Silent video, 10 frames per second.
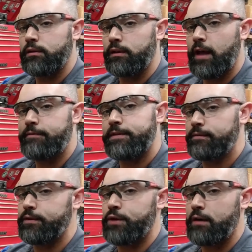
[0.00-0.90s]
left
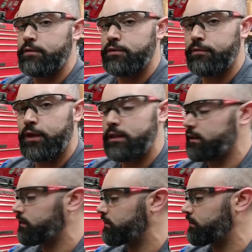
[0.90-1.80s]
of the driver's
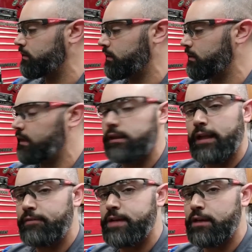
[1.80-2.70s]
foot in a
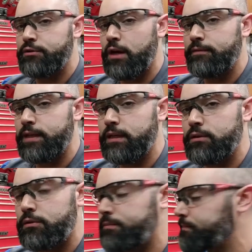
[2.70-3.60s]
left-hand drive vehicle.